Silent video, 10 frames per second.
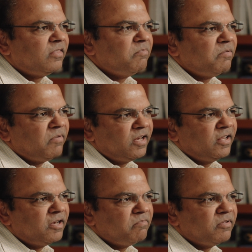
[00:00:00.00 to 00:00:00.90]
the
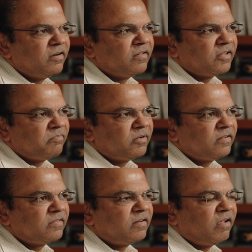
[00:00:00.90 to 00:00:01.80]
mammalian immune
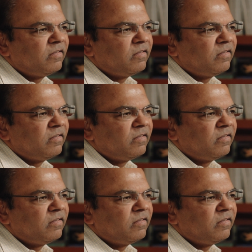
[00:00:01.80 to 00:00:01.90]
receptors it